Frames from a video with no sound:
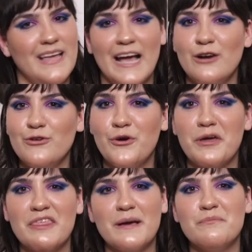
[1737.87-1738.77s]
I don't know.
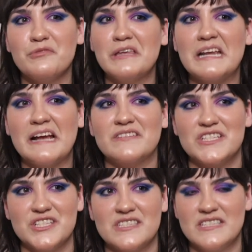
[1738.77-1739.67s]
I think I'm really going to have
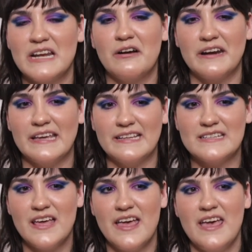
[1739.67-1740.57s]
to just sit on
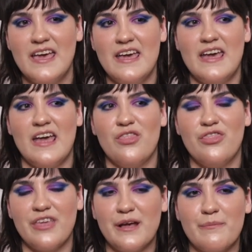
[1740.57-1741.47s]
it and
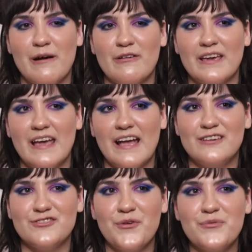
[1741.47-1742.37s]
think about it. I
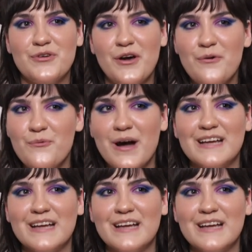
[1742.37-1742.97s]
don't know.